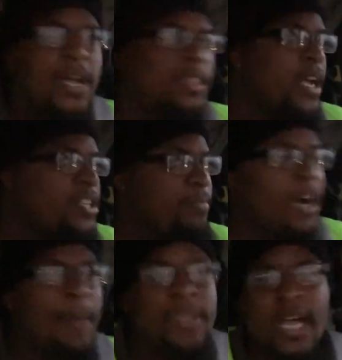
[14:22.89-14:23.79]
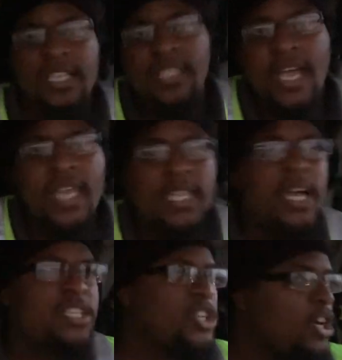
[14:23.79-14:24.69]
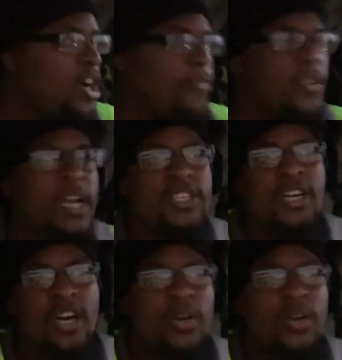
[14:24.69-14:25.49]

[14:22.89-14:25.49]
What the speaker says: not your mommy, not your daddy, not your girlfriend, not your uncle,